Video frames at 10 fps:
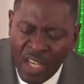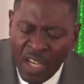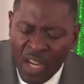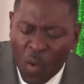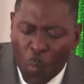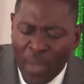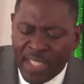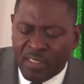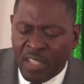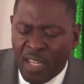with
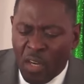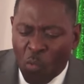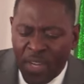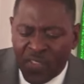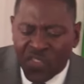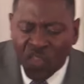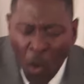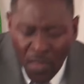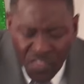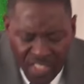
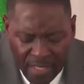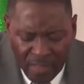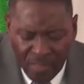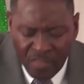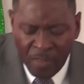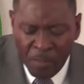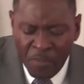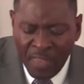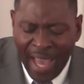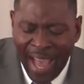resources,
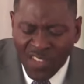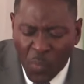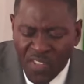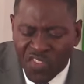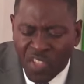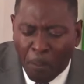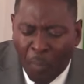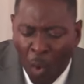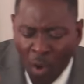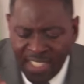as we
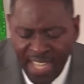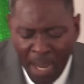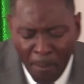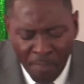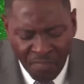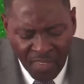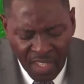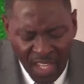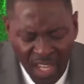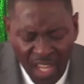support them
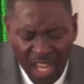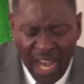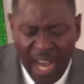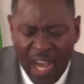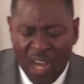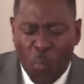with